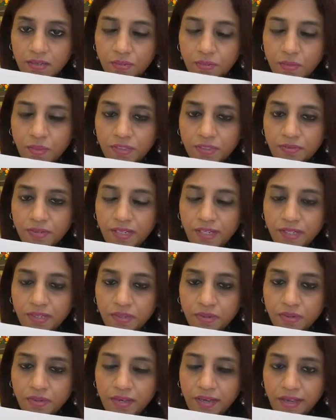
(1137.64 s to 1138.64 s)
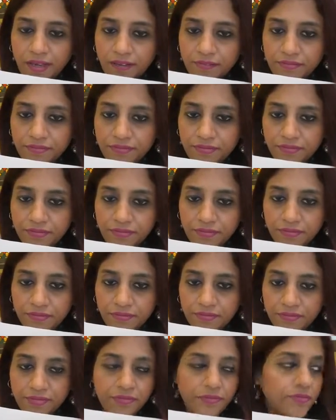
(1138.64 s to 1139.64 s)
what's feeling you're going to have
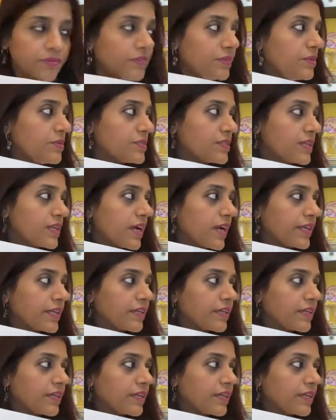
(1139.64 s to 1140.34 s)
when you say I